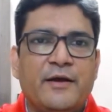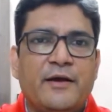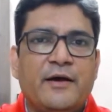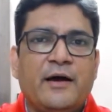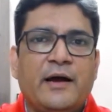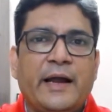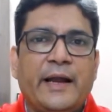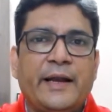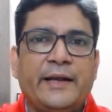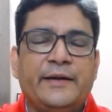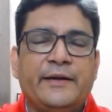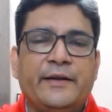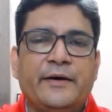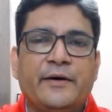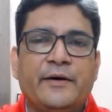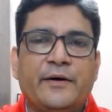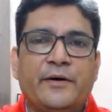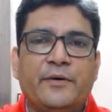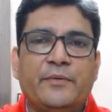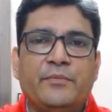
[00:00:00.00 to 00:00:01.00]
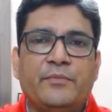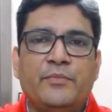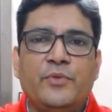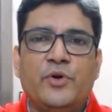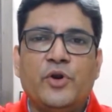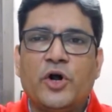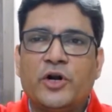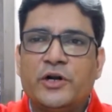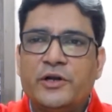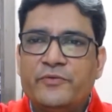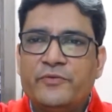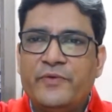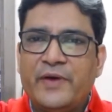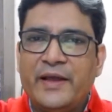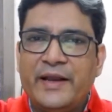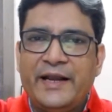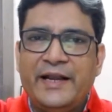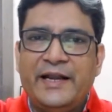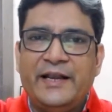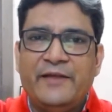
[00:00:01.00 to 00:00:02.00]
and not a
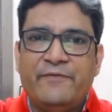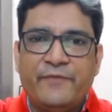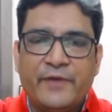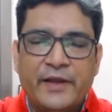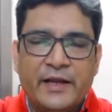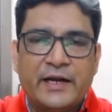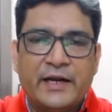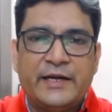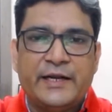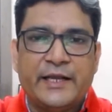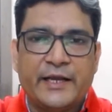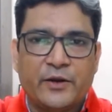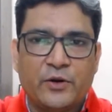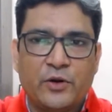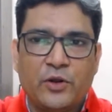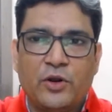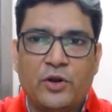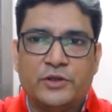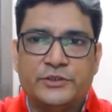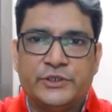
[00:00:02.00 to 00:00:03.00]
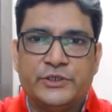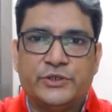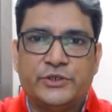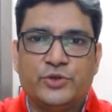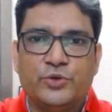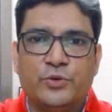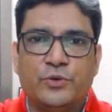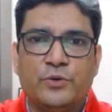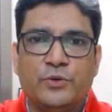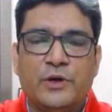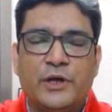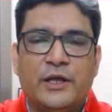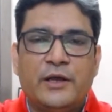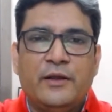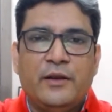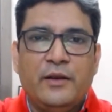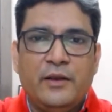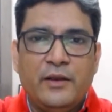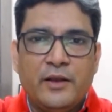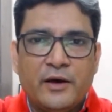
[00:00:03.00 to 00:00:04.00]
very difficult technology to
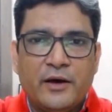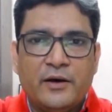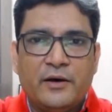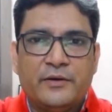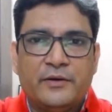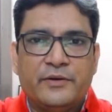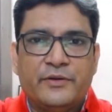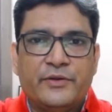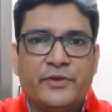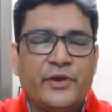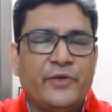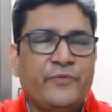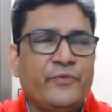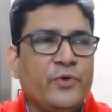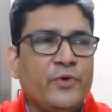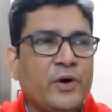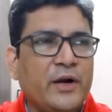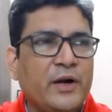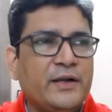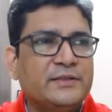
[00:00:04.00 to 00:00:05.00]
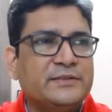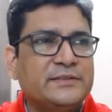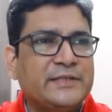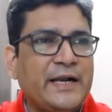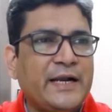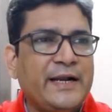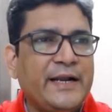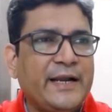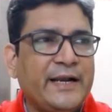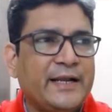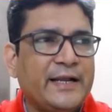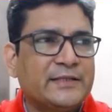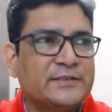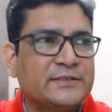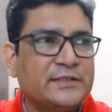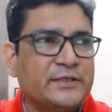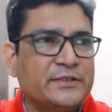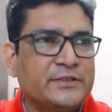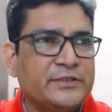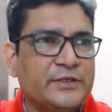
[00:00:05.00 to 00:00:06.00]
learn if you understand data
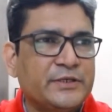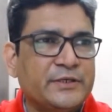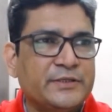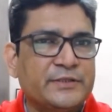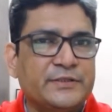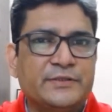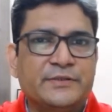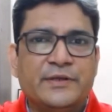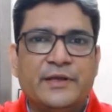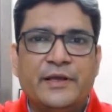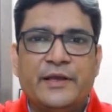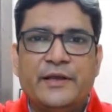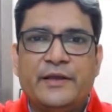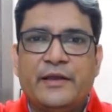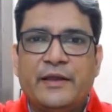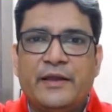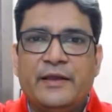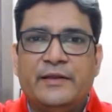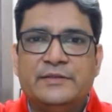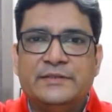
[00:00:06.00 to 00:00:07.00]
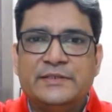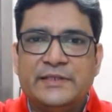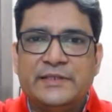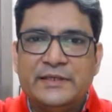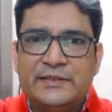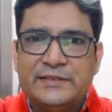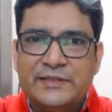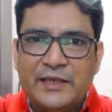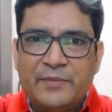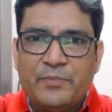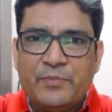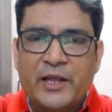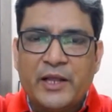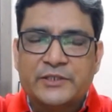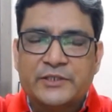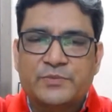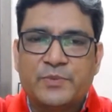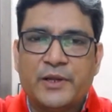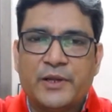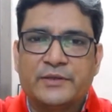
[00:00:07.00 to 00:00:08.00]
structures in C++,
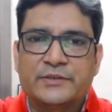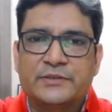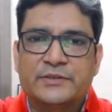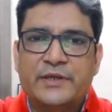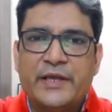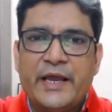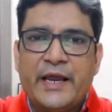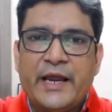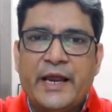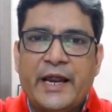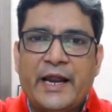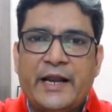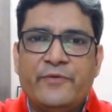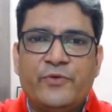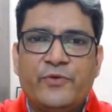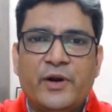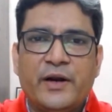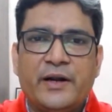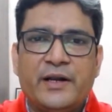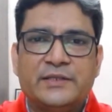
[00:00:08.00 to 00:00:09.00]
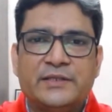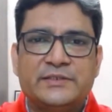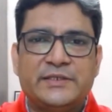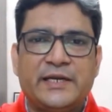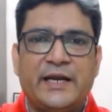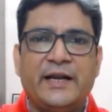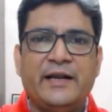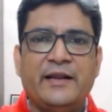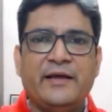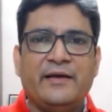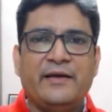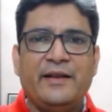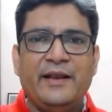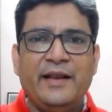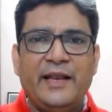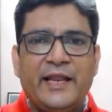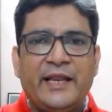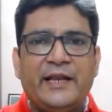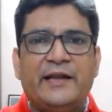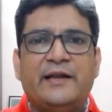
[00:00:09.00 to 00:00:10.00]
and if you understand
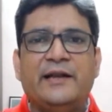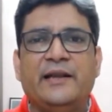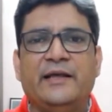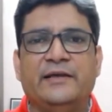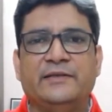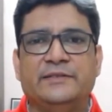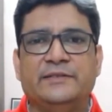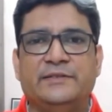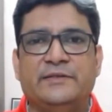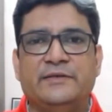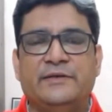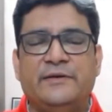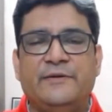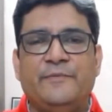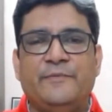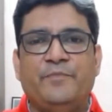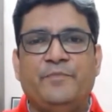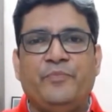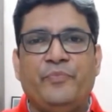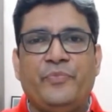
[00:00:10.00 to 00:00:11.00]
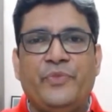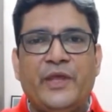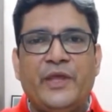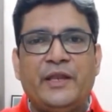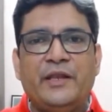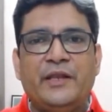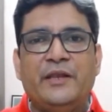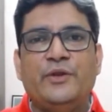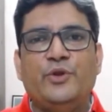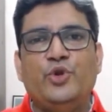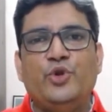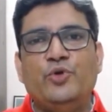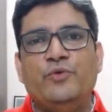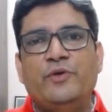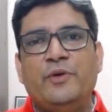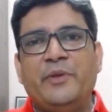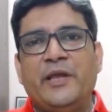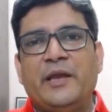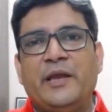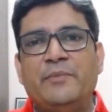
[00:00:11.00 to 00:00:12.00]
linked list, then you
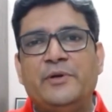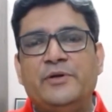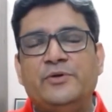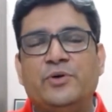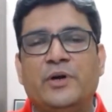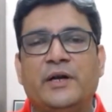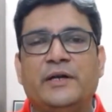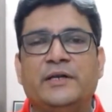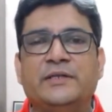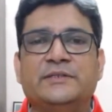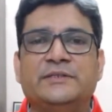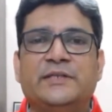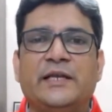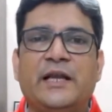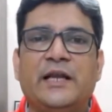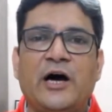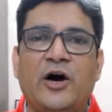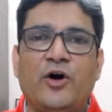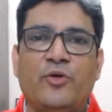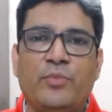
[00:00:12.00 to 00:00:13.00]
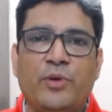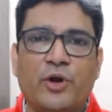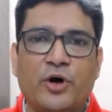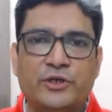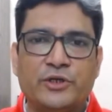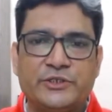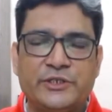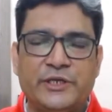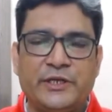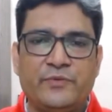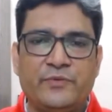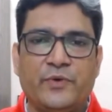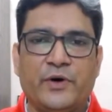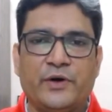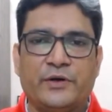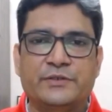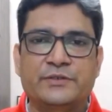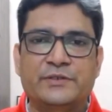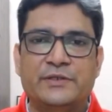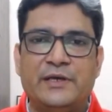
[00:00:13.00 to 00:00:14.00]
will be able to understand how blockchain
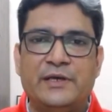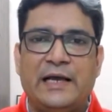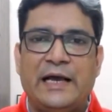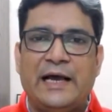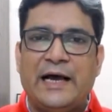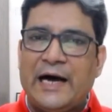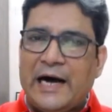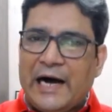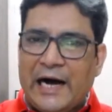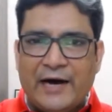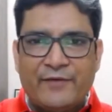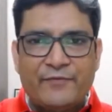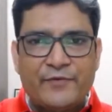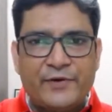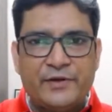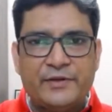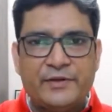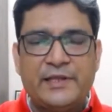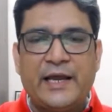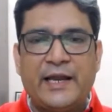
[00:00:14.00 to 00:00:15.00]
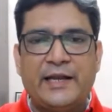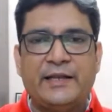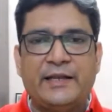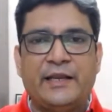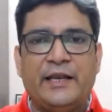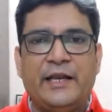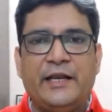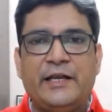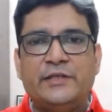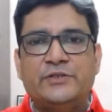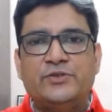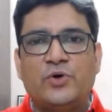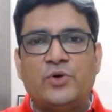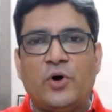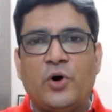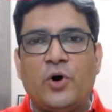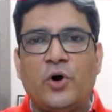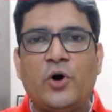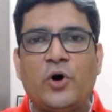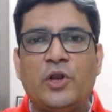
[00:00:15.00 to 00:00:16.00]
works. After that, it is
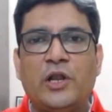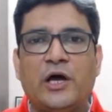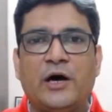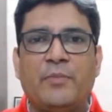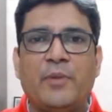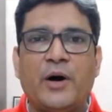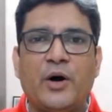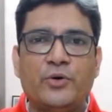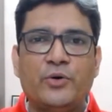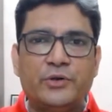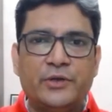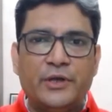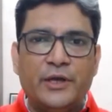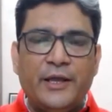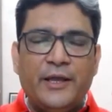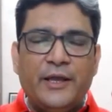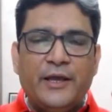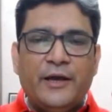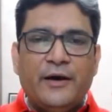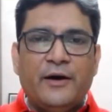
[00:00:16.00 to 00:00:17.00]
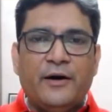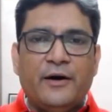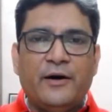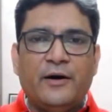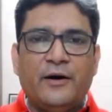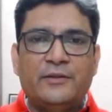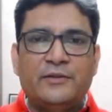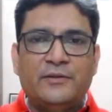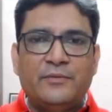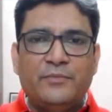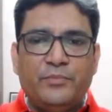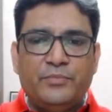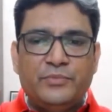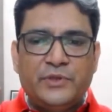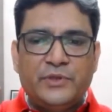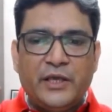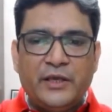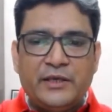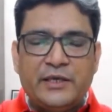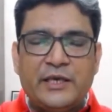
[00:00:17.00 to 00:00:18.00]
all about
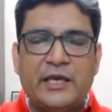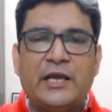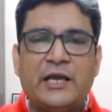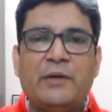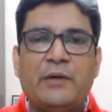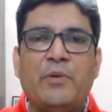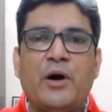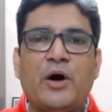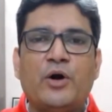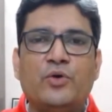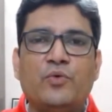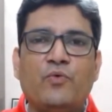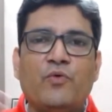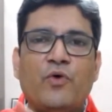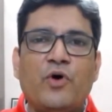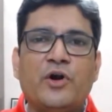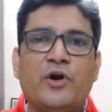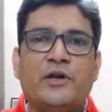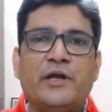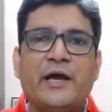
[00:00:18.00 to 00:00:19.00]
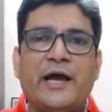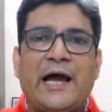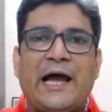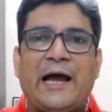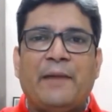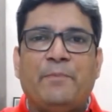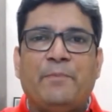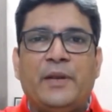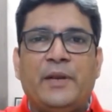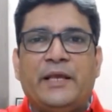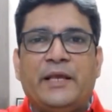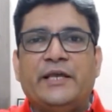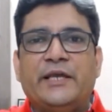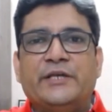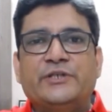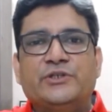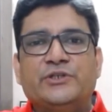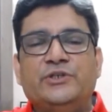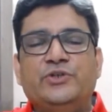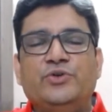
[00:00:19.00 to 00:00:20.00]
thinking about what
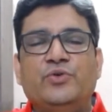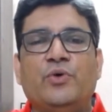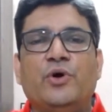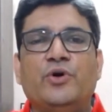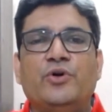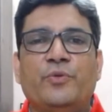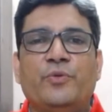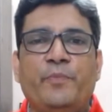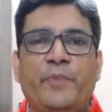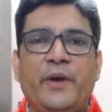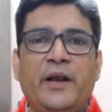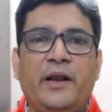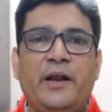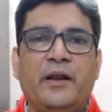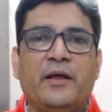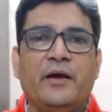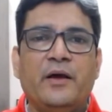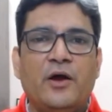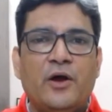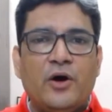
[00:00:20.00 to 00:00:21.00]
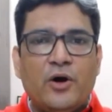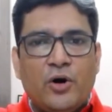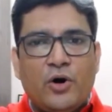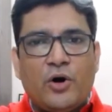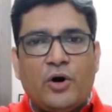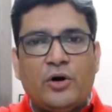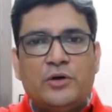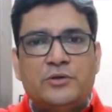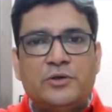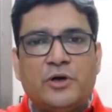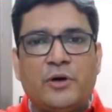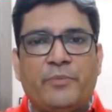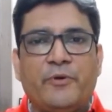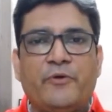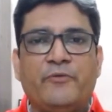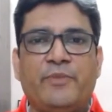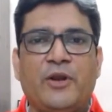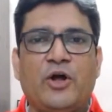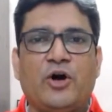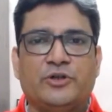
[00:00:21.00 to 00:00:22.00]
application you want to build on top
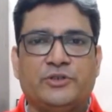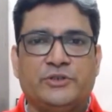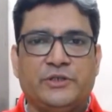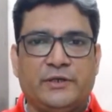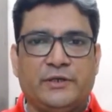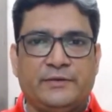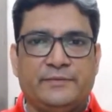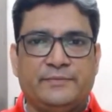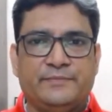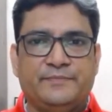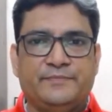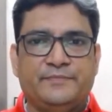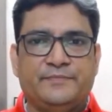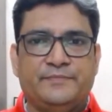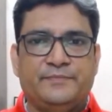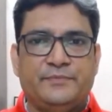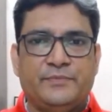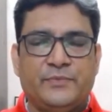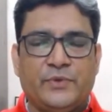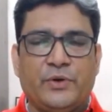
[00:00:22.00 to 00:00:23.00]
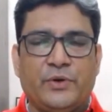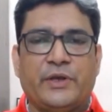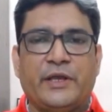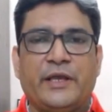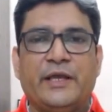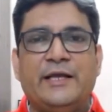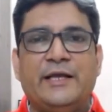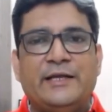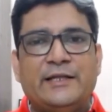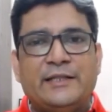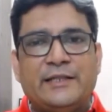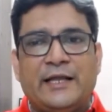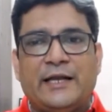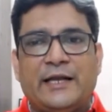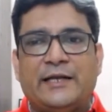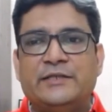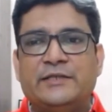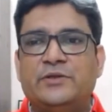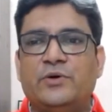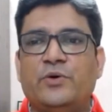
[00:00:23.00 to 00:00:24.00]
of blockchain. Okay,
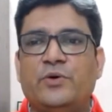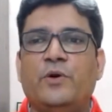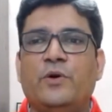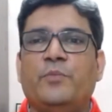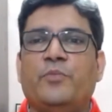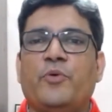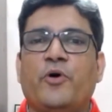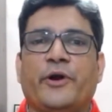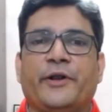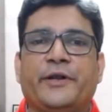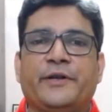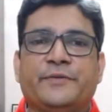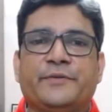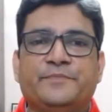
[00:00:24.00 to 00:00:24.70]
that is the whole point.